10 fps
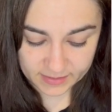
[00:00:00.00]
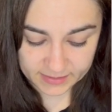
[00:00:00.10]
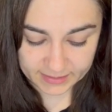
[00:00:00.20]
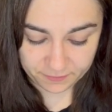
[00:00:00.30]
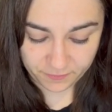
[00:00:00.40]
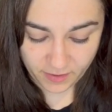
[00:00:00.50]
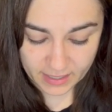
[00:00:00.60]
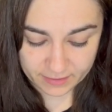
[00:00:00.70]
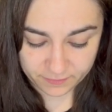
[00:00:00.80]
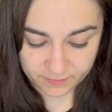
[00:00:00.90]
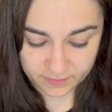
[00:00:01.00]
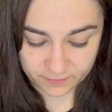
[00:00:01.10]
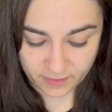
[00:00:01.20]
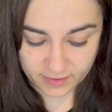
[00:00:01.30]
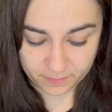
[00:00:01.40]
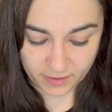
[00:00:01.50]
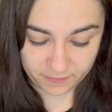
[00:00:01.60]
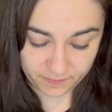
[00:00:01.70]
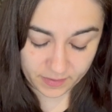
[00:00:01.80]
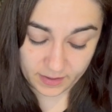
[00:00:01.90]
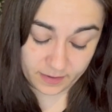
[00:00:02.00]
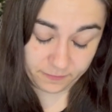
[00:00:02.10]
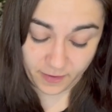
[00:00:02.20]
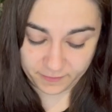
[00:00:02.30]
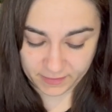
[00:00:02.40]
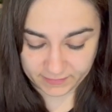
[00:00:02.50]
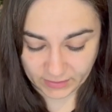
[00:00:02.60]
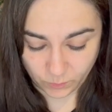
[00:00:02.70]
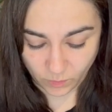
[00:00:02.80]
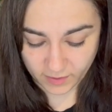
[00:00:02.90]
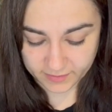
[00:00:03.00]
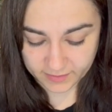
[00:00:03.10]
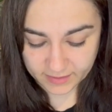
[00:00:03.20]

So 5 divided by 5 gives you 1.